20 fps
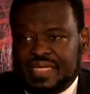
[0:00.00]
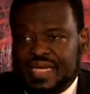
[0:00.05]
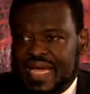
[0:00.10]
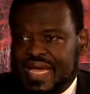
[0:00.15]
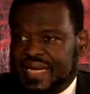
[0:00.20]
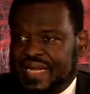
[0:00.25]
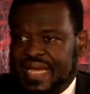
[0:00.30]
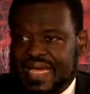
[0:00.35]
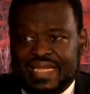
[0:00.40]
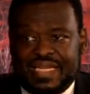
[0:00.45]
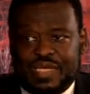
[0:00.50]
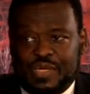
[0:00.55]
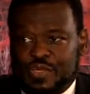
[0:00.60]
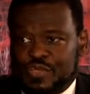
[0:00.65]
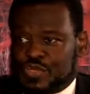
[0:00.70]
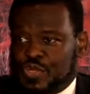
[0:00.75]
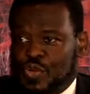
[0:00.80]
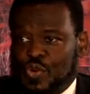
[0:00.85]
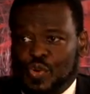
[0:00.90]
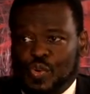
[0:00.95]
at eight
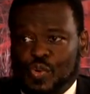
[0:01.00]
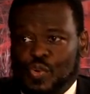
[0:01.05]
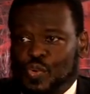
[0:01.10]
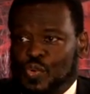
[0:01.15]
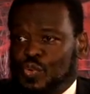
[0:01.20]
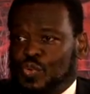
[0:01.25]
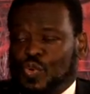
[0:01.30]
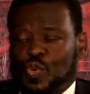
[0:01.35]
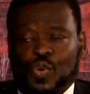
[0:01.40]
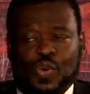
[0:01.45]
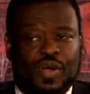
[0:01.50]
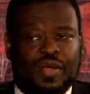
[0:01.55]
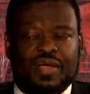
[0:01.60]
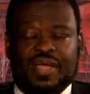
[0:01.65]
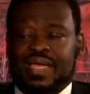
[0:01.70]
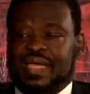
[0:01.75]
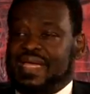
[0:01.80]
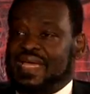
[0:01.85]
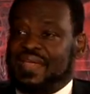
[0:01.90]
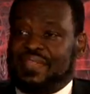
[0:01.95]
years old or
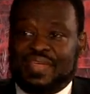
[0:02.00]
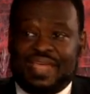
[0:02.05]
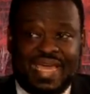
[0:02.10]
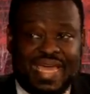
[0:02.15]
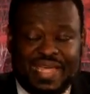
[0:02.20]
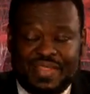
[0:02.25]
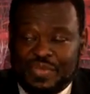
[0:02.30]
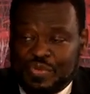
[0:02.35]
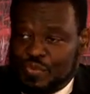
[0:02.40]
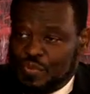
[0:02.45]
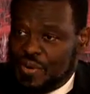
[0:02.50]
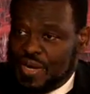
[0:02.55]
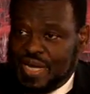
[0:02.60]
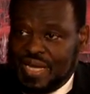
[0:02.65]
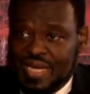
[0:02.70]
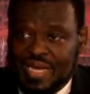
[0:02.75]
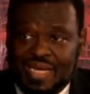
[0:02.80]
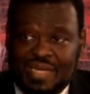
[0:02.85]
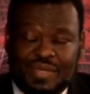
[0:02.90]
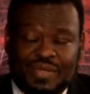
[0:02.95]
in the eighth
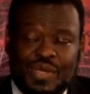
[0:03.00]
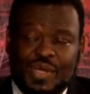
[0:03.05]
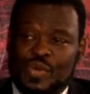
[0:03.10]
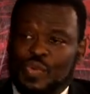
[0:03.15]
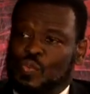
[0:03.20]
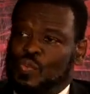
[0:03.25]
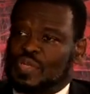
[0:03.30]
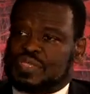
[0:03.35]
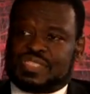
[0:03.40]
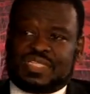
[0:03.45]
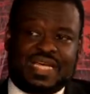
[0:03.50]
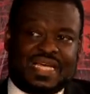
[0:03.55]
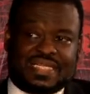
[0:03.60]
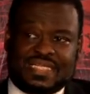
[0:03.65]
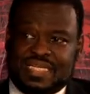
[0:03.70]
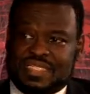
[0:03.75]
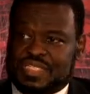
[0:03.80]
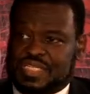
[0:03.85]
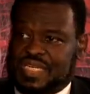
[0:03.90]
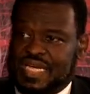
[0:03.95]
grade, what sex
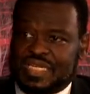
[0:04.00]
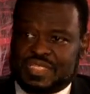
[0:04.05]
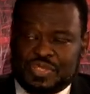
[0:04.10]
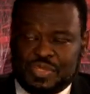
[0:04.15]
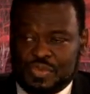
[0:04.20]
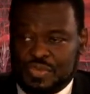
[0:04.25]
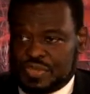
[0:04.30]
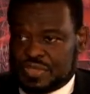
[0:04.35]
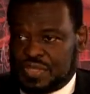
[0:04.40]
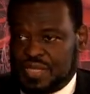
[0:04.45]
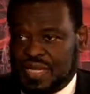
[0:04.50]
education looks